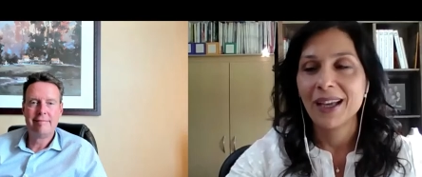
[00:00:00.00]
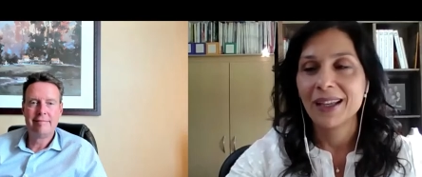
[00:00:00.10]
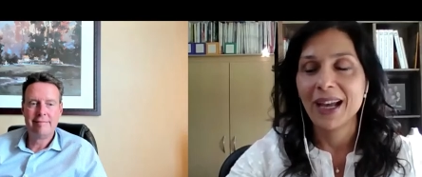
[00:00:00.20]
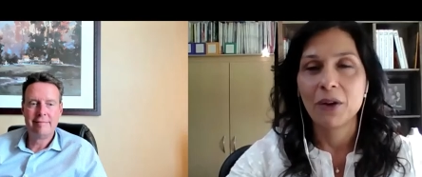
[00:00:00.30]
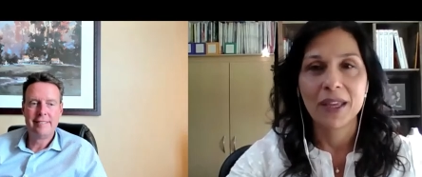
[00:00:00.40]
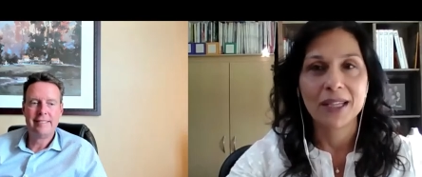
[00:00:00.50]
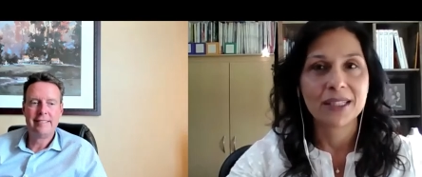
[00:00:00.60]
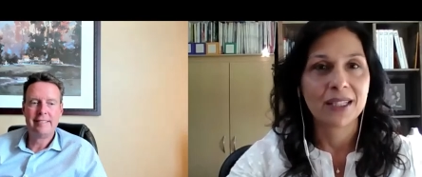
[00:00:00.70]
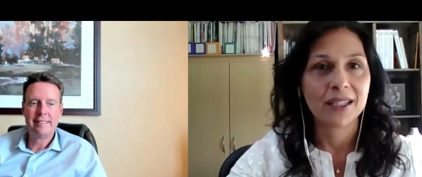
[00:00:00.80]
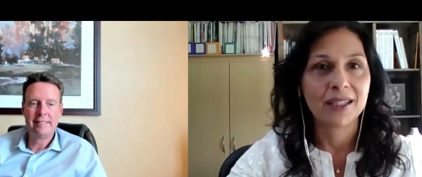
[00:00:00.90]
Speaker 1: and how they
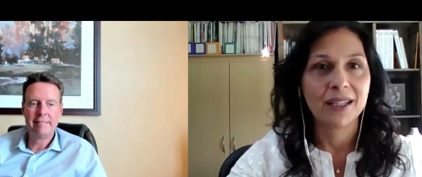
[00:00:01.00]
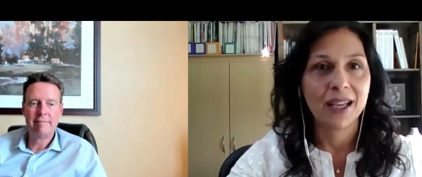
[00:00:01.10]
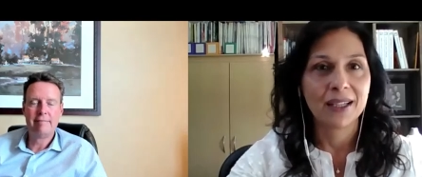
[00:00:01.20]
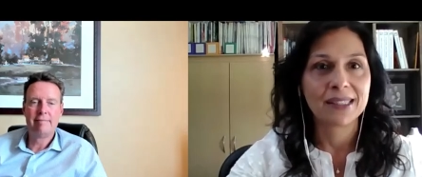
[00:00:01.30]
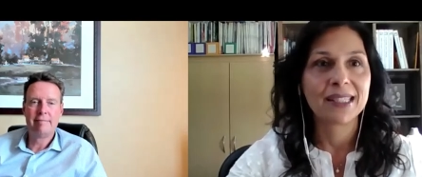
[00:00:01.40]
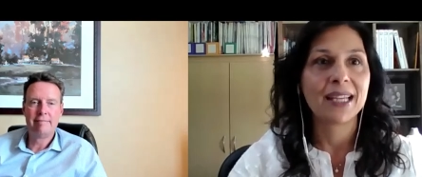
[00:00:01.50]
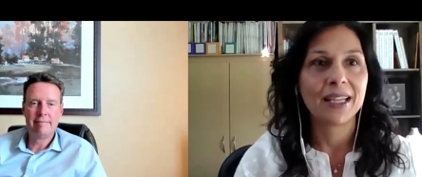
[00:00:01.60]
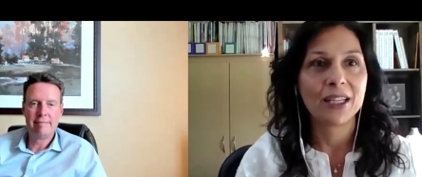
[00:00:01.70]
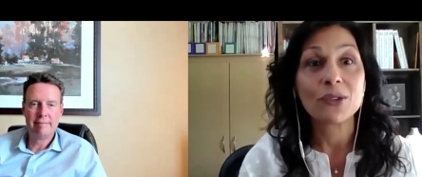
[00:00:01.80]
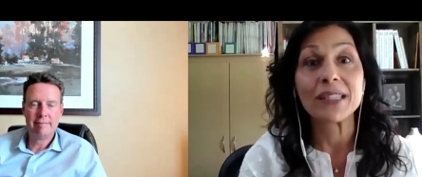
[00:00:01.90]
did it and and
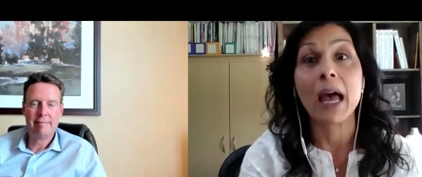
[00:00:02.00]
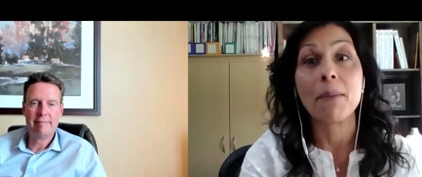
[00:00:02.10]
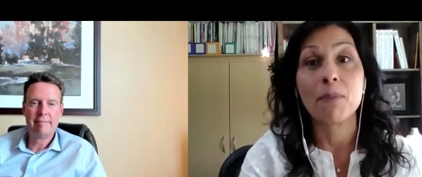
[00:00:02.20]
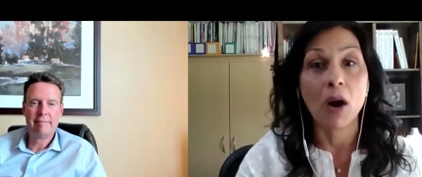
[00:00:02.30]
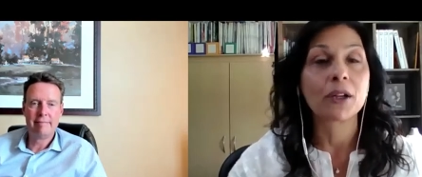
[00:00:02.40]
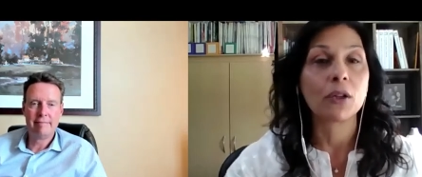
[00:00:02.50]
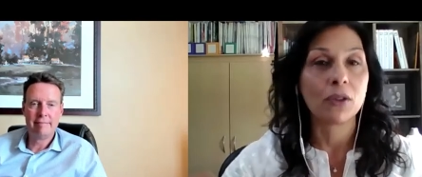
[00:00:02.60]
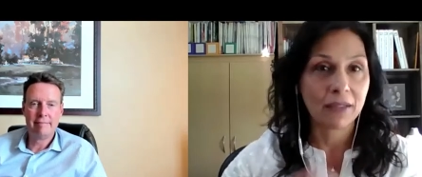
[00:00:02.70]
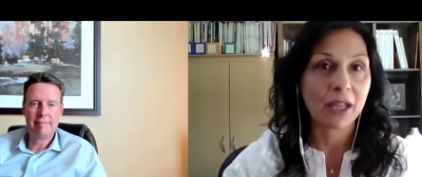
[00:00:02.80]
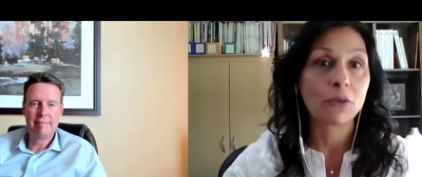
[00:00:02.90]
setting using that
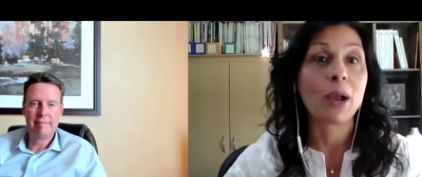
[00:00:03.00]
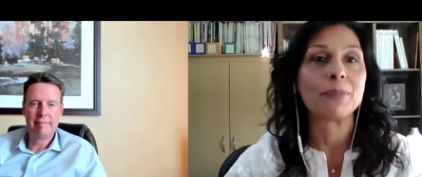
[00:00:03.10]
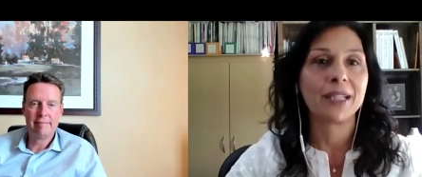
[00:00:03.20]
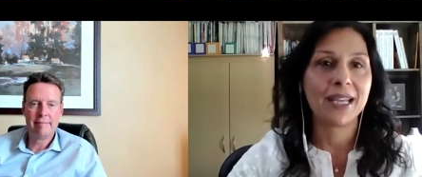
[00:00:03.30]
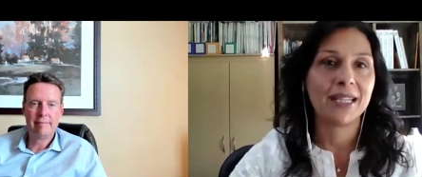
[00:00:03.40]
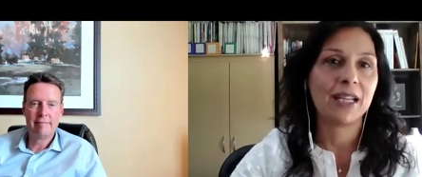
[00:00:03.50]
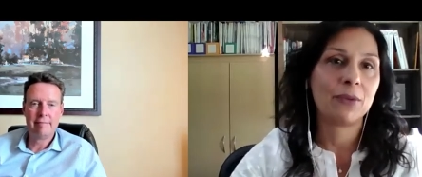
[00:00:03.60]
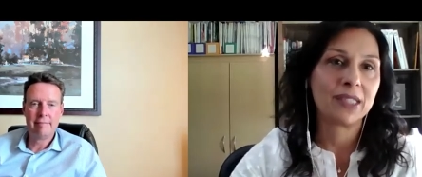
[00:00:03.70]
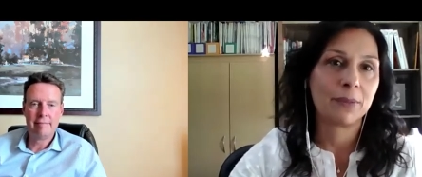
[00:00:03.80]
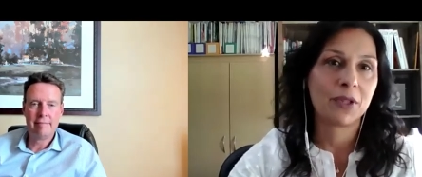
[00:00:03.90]
model and then replicating
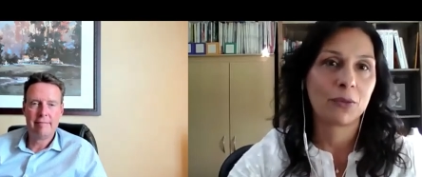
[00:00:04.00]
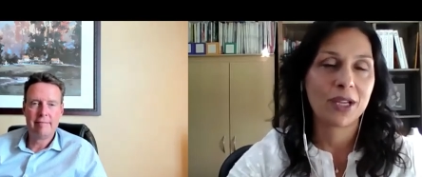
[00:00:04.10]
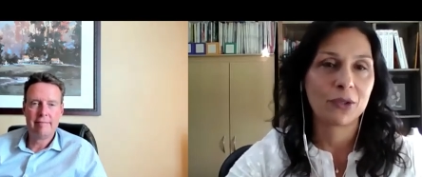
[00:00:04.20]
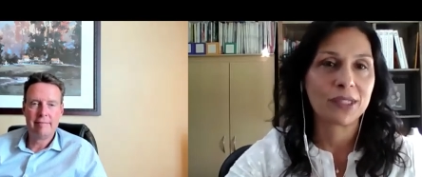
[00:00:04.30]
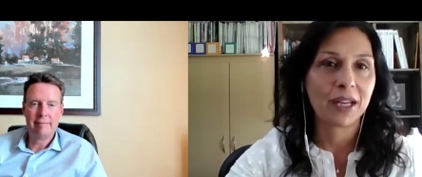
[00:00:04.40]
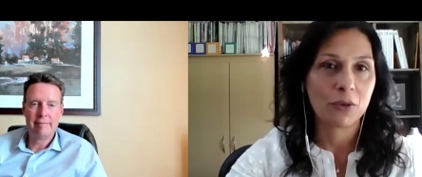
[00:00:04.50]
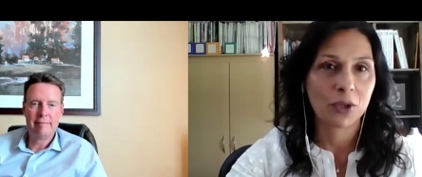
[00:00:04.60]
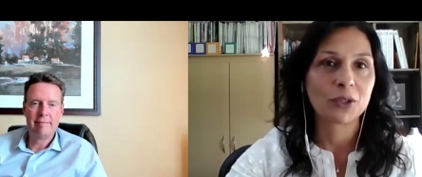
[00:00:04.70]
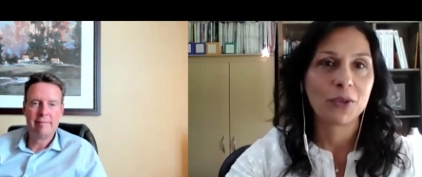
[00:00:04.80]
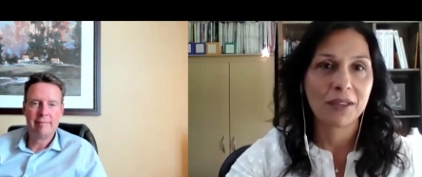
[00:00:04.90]
it with some of the writers that i
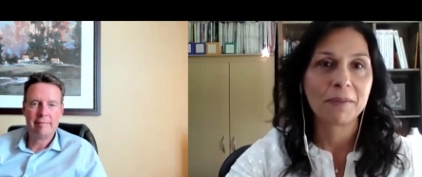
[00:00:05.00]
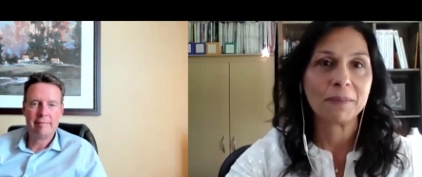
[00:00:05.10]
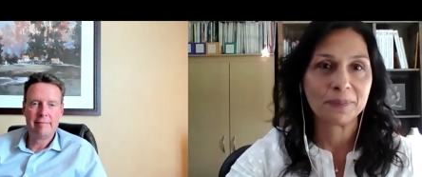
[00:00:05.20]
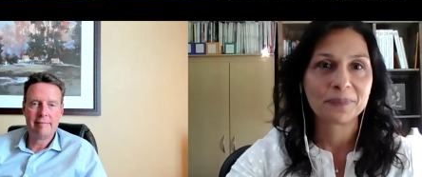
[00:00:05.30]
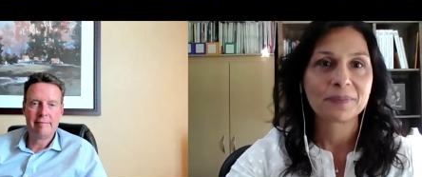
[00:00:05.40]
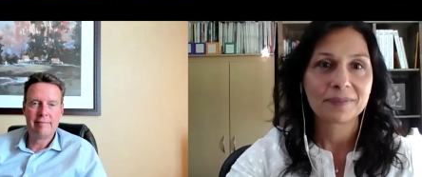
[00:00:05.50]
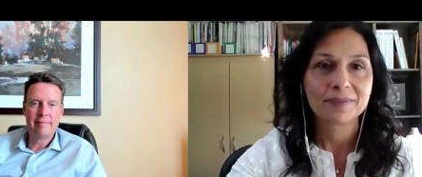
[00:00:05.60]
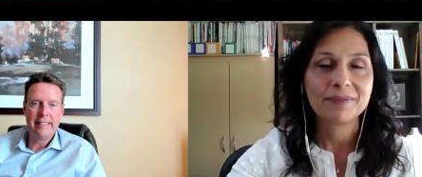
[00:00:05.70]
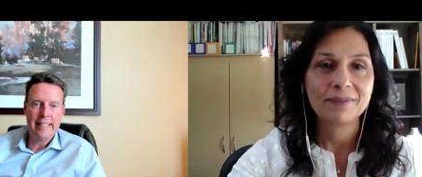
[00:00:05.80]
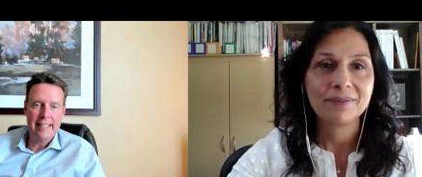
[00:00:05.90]
worked with
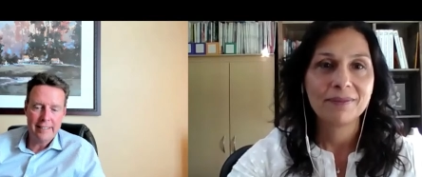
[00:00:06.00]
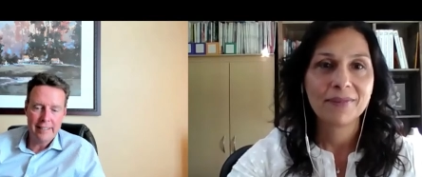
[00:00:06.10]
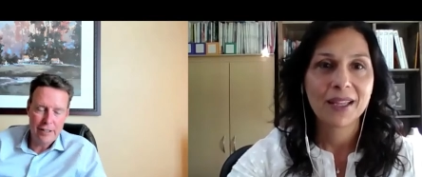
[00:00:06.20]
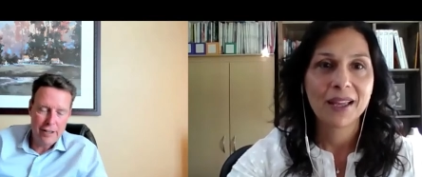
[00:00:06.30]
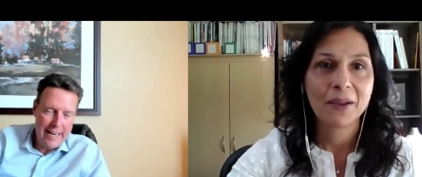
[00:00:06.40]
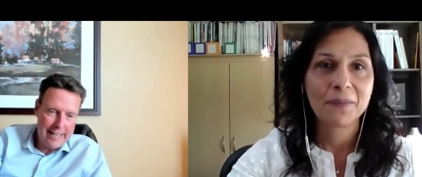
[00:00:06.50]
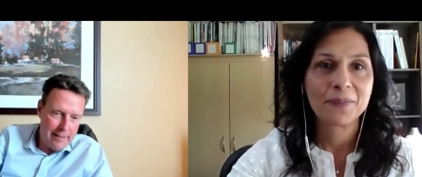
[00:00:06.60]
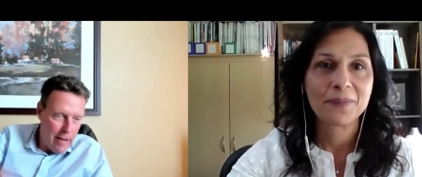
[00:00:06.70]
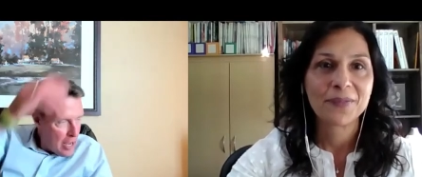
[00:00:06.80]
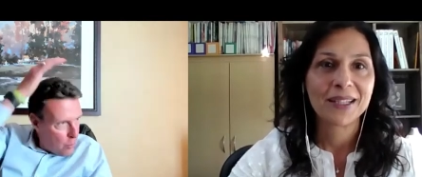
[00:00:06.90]
Speaker 2: yeah, great. Yeah.
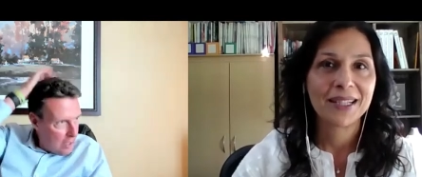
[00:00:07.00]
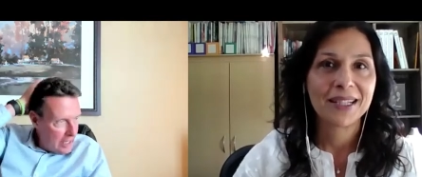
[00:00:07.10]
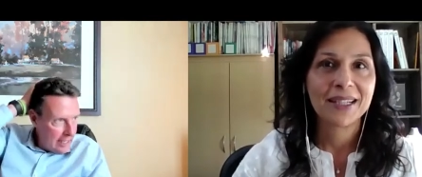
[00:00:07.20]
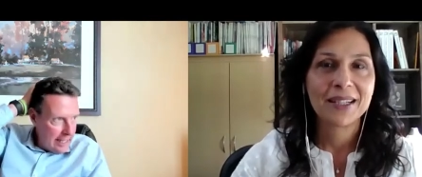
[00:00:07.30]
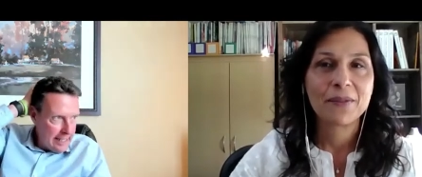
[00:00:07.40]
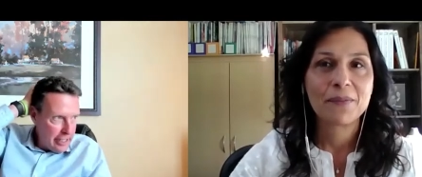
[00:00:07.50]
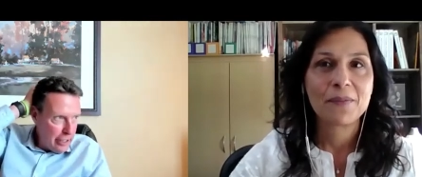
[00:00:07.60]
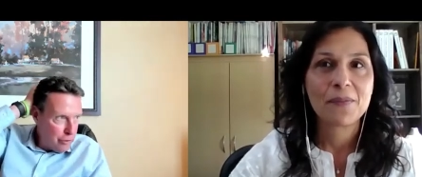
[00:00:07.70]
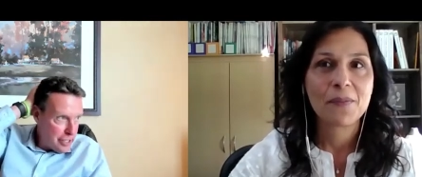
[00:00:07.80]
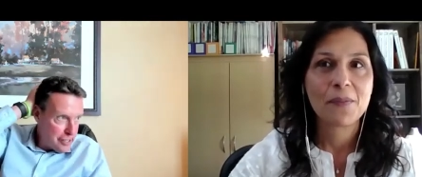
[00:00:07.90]
Well, and you
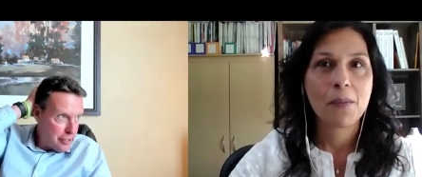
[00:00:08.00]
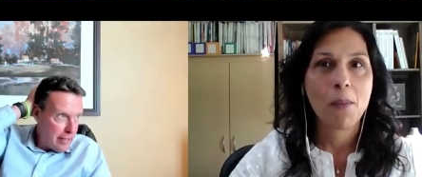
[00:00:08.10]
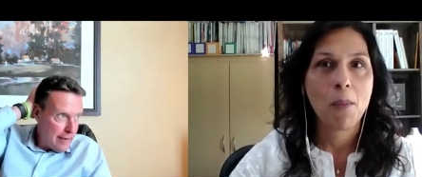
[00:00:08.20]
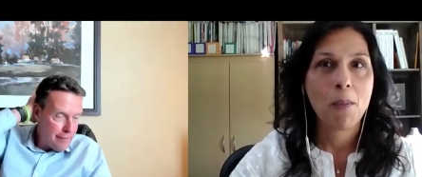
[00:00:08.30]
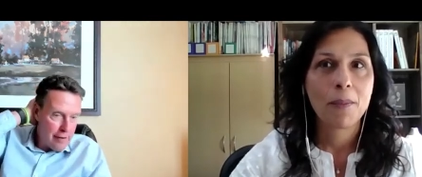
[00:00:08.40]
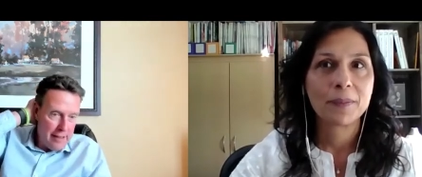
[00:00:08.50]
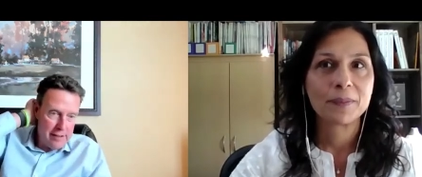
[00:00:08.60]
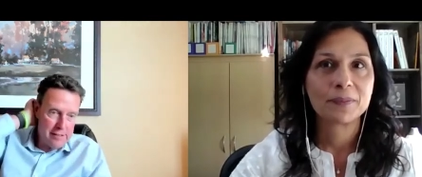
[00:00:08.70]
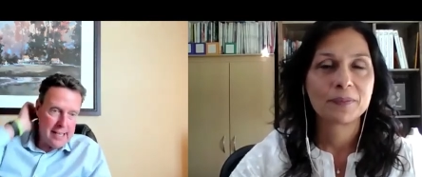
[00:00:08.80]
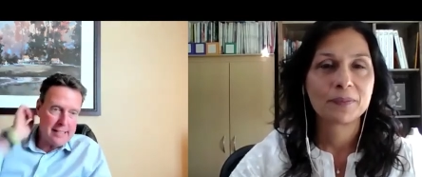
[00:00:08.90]
don't just do that for
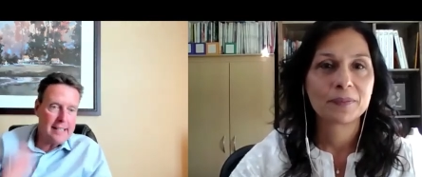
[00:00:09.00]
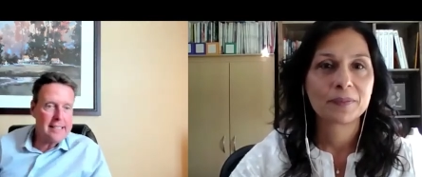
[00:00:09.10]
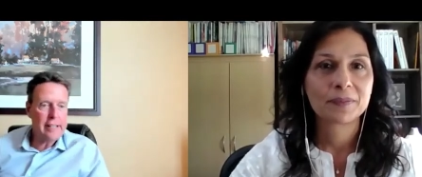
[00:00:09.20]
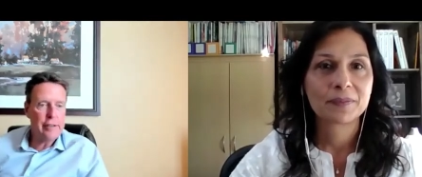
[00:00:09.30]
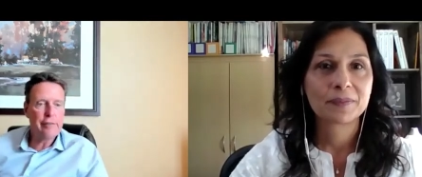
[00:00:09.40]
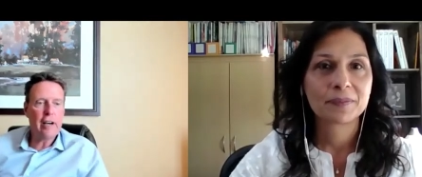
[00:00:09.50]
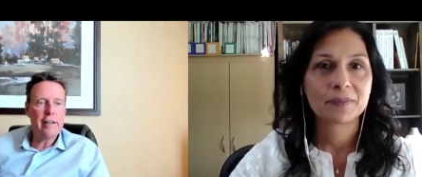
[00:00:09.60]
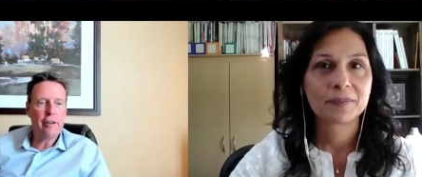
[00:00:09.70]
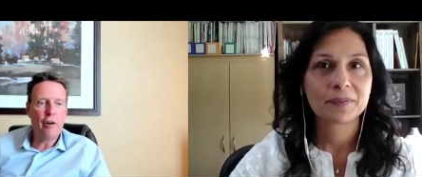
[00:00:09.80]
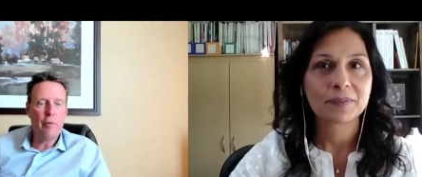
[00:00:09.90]
others. As I said, you've got
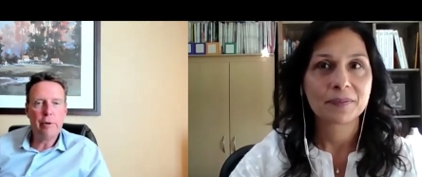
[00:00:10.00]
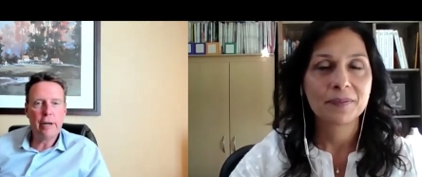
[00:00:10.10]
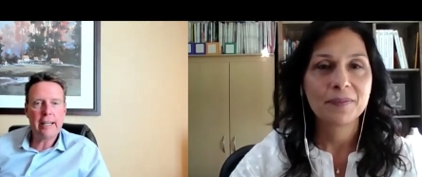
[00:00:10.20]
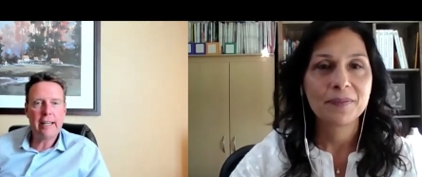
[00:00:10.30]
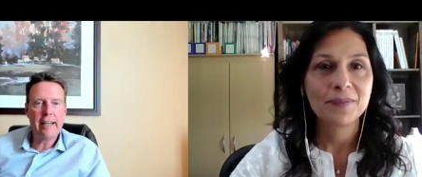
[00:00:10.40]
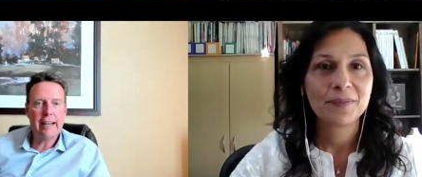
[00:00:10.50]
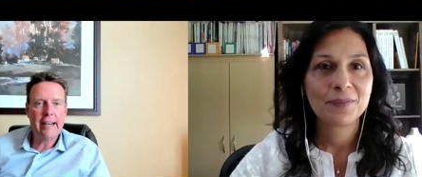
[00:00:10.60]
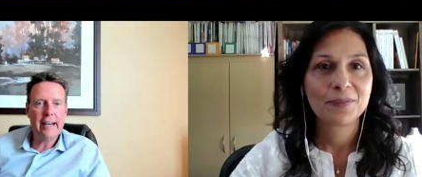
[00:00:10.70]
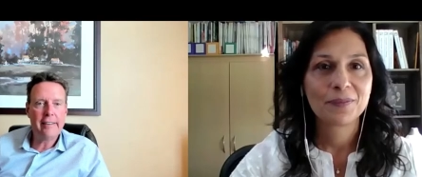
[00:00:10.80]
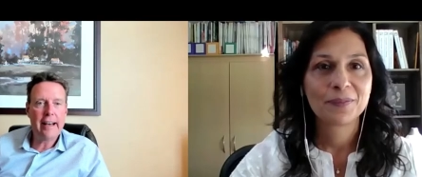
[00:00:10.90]
your own book,
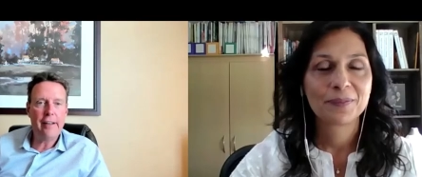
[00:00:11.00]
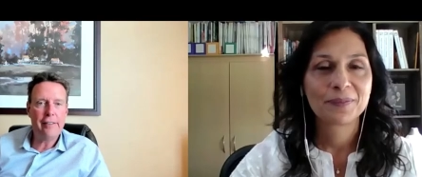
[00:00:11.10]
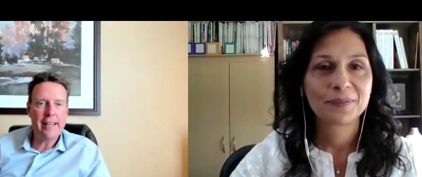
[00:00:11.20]
uh, The Healthy